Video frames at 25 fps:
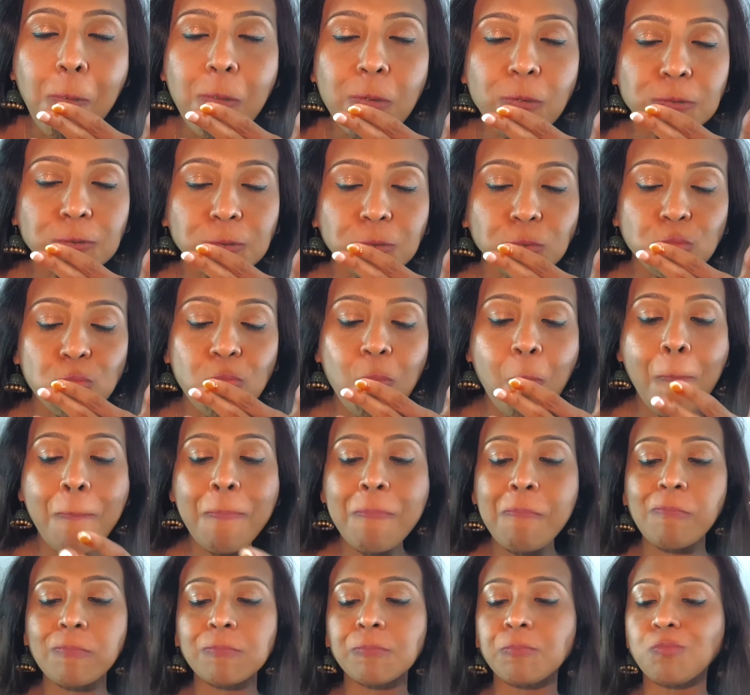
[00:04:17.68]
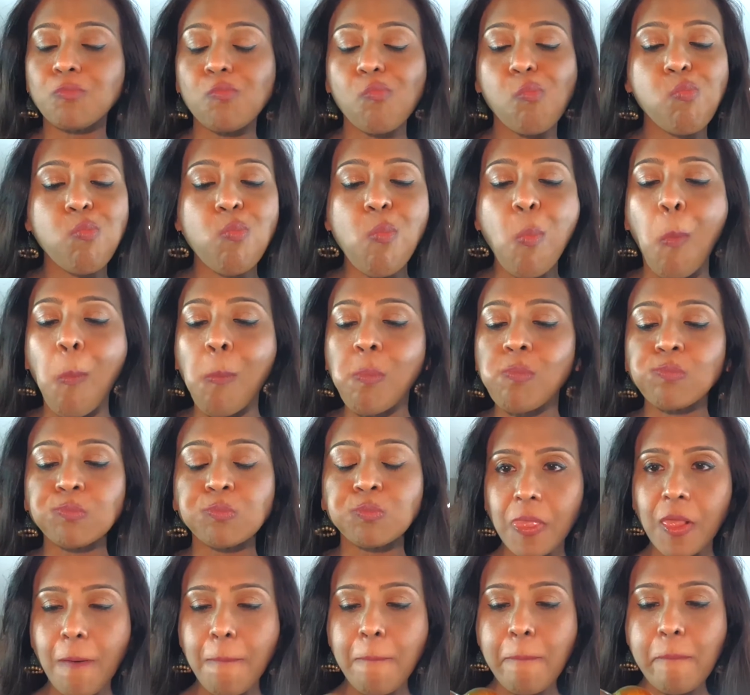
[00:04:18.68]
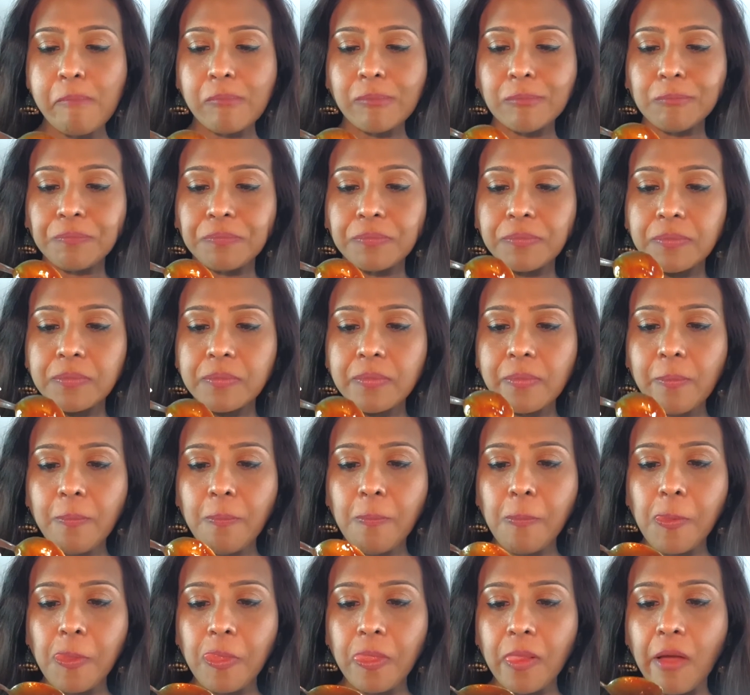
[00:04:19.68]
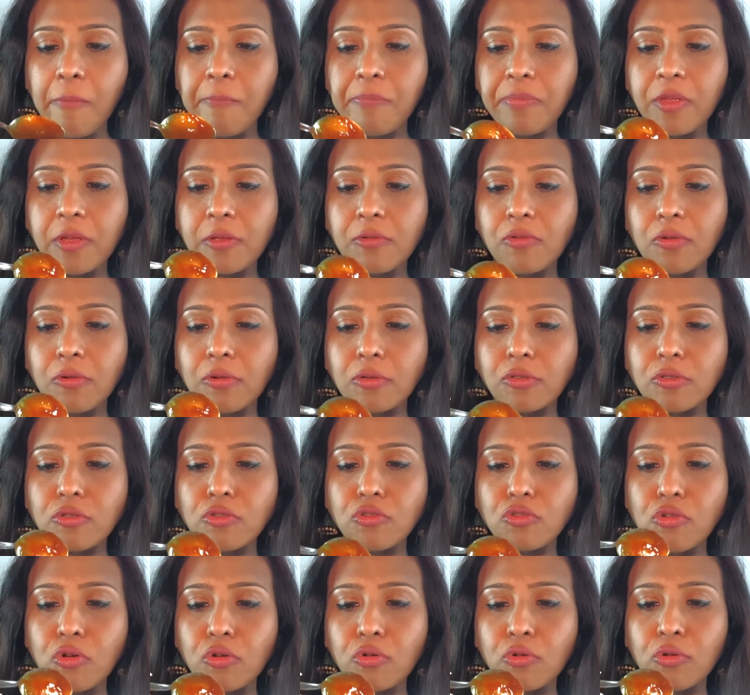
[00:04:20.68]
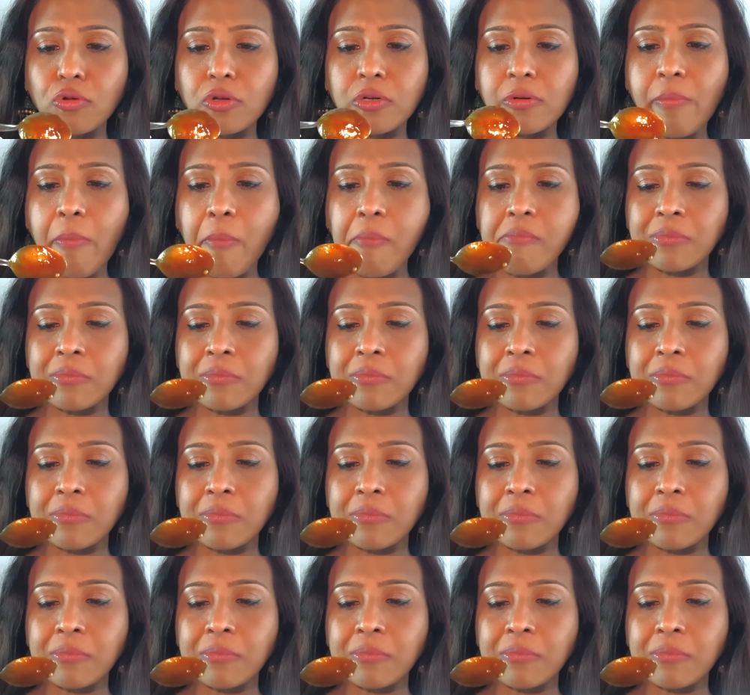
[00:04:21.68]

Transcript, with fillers: mmm mmm the sauce is so good